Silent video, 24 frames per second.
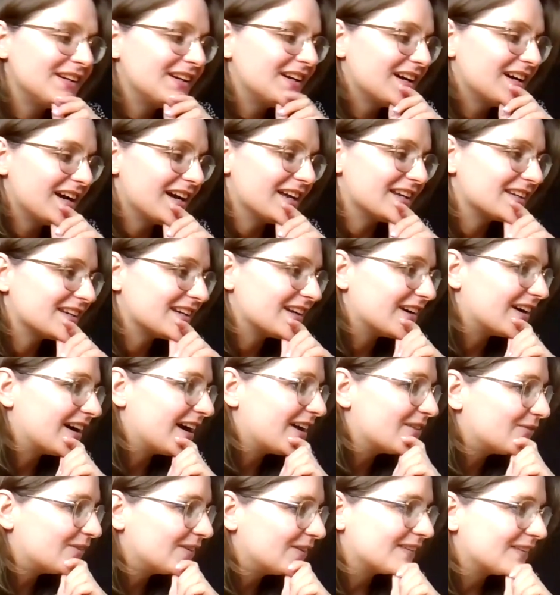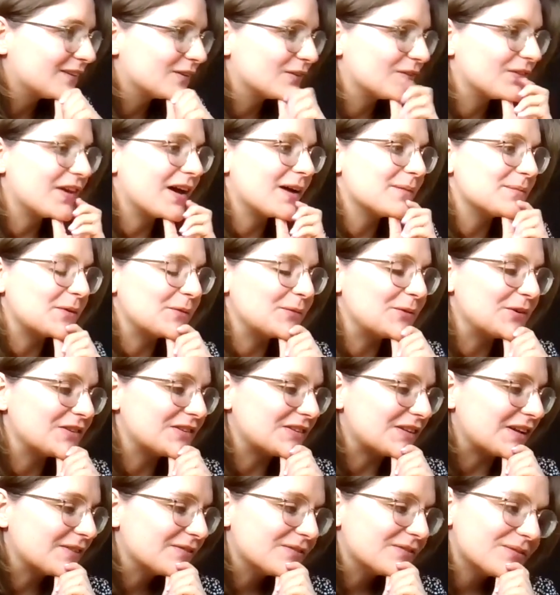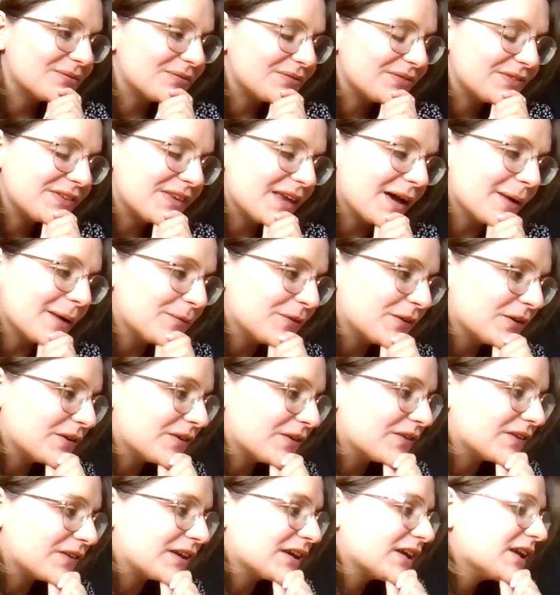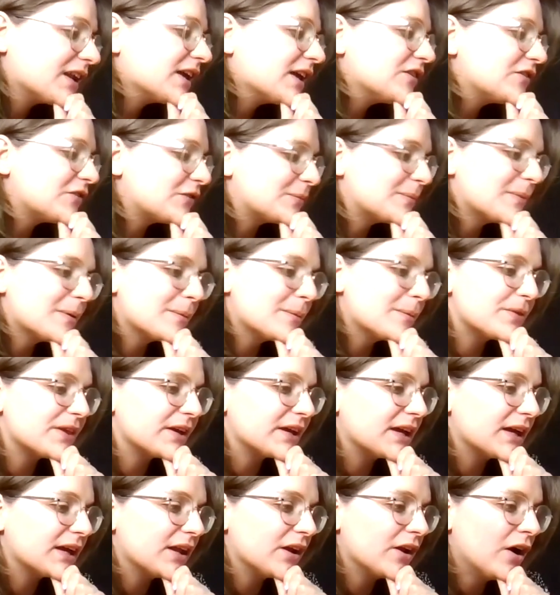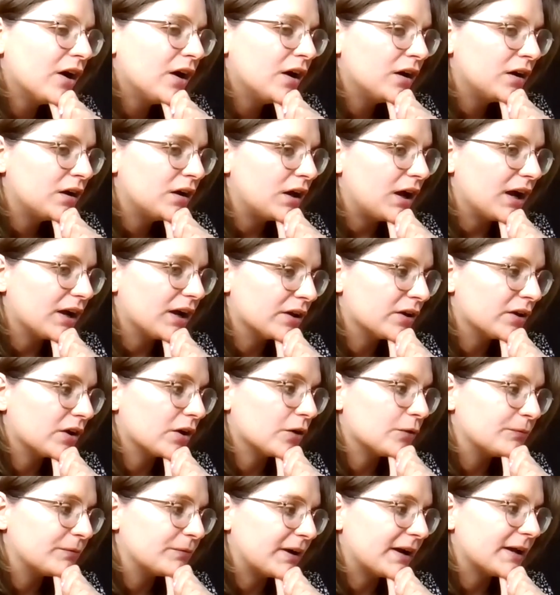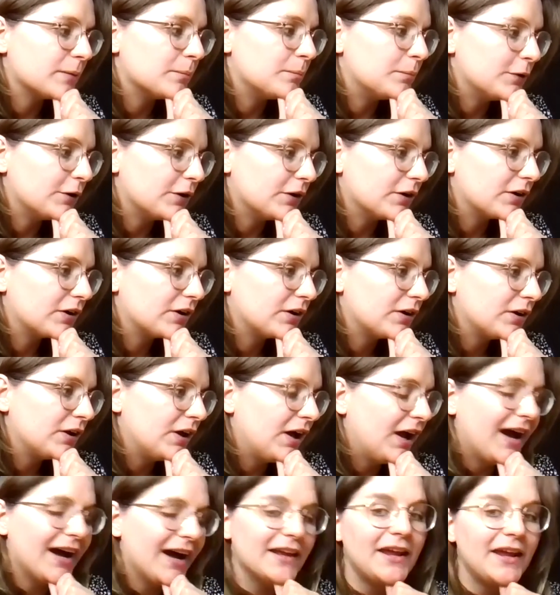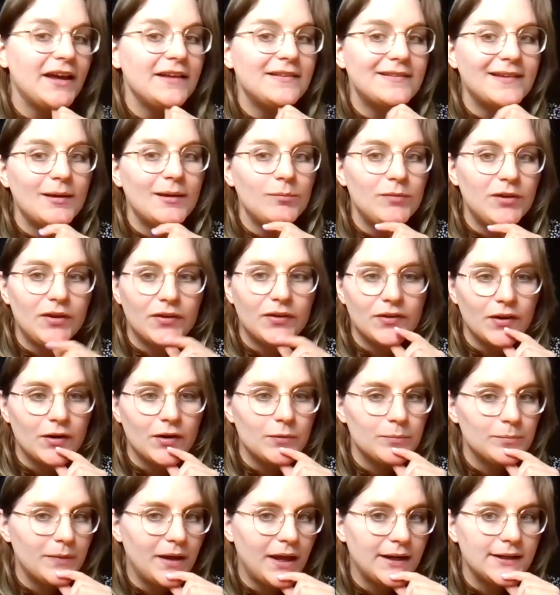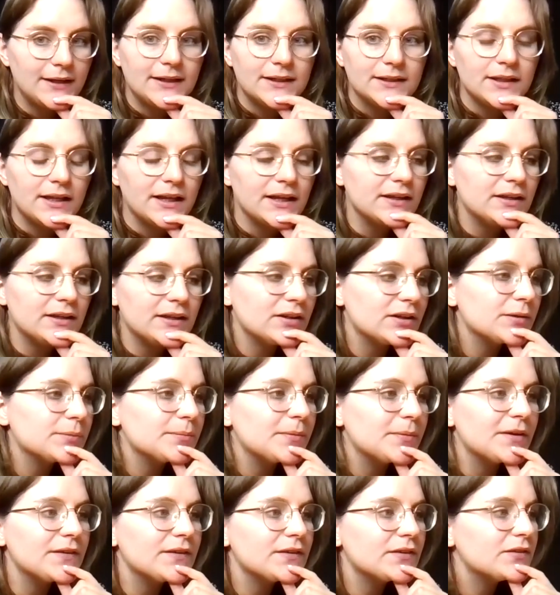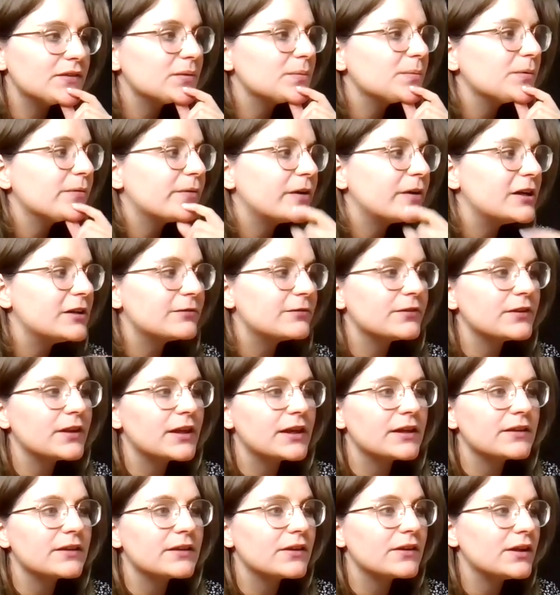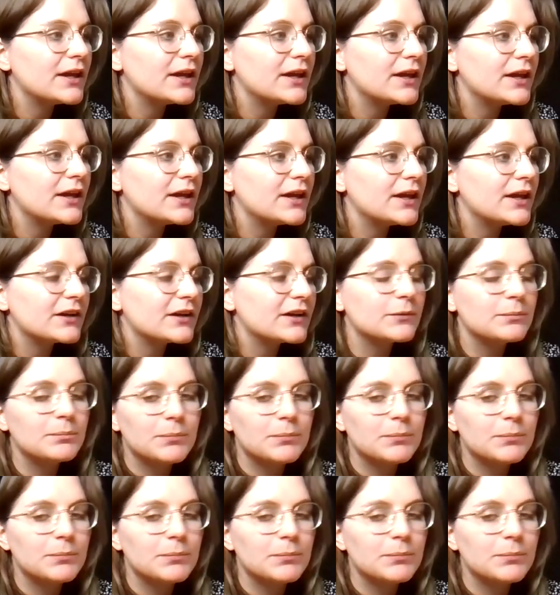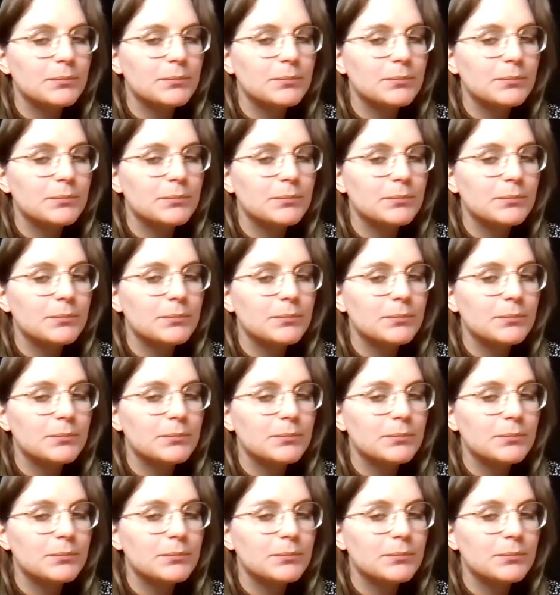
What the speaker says: I don't know, every single time I watched that episode as a kid, I just remember thinking, I'm gonna go write a book. And I attempted so many, like, my sister would be waiting for like the next book in a